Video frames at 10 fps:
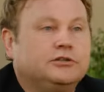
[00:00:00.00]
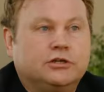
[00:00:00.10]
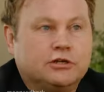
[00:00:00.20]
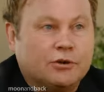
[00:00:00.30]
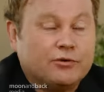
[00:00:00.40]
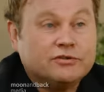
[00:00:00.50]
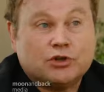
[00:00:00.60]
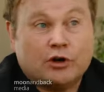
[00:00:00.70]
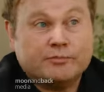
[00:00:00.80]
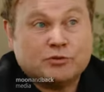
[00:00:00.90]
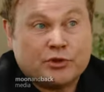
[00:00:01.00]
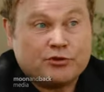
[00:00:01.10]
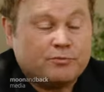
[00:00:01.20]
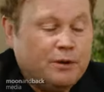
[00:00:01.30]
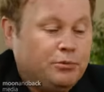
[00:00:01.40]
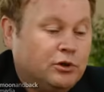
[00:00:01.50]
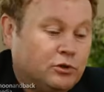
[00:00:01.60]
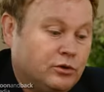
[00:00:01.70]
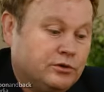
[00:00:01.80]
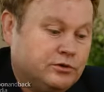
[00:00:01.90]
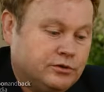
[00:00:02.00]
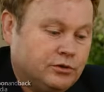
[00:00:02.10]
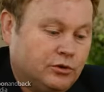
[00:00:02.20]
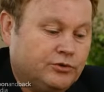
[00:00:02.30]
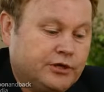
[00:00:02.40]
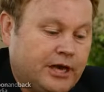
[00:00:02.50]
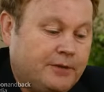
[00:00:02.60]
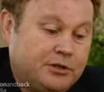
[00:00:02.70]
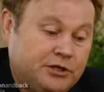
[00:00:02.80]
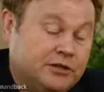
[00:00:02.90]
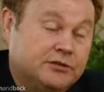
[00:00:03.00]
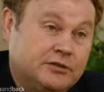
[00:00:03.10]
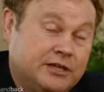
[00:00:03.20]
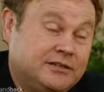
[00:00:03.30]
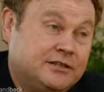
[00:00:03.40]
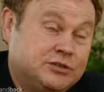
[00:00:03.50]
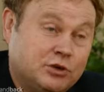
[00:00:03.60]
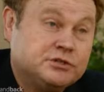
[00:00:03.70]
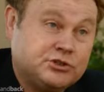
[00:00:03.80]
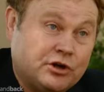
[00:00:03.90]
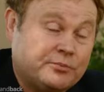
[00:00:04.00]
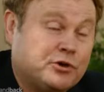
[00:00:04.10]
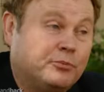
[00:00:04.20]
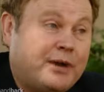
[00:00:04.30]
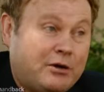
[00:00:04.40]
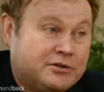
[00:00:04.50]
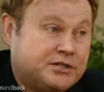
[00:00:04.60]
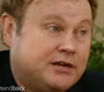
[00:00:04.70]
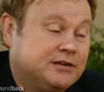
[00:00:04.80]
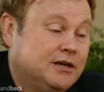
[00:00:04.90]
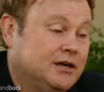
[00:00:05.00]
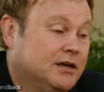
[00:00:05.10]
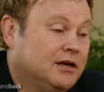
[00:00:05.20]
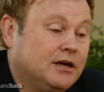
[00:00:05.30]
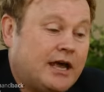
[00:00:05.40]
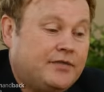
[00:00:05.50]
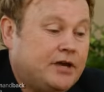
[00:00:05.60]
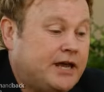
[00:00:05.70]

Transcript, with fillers: did a number of startups with other people and learned the game, and then did his own startup called PowerSet. And then